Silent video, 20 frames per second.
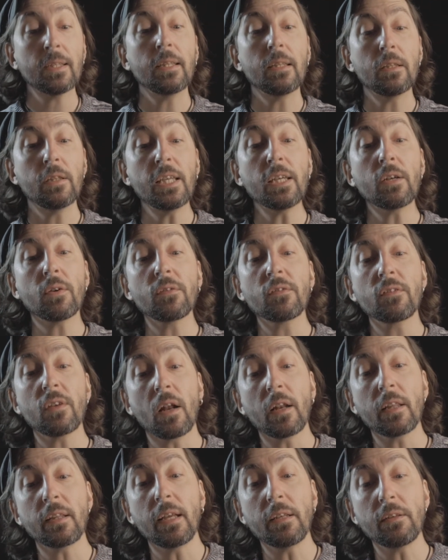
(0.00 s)
The
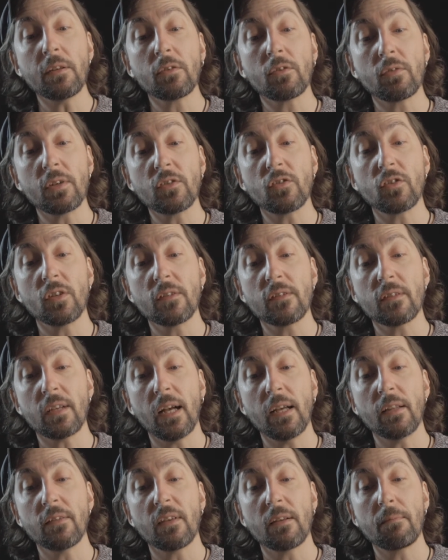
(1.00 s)
Consolidated Christian
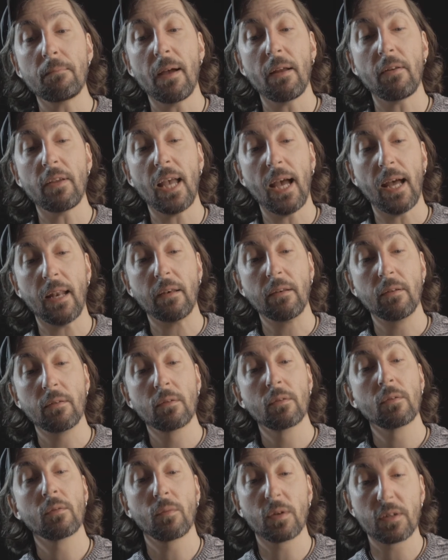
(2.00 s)
Science and Marianne,
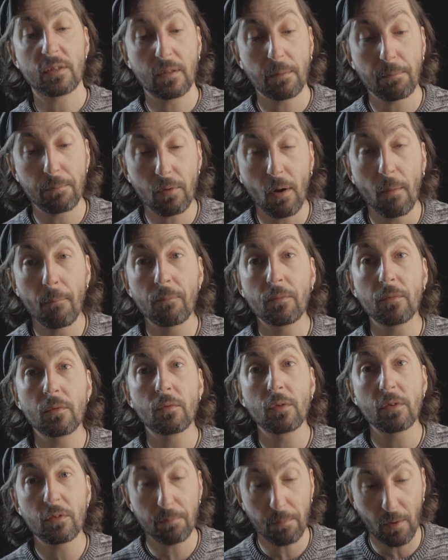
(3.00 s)
was the prompt
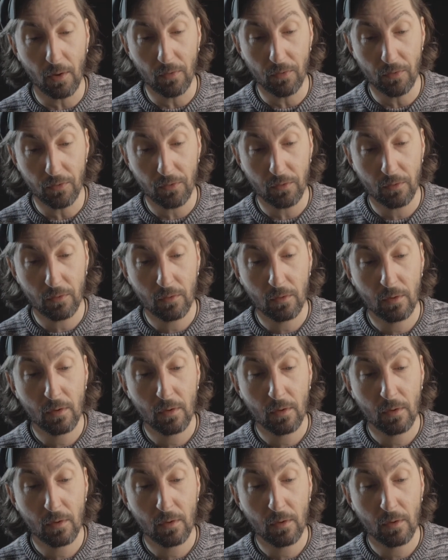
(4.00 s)
response.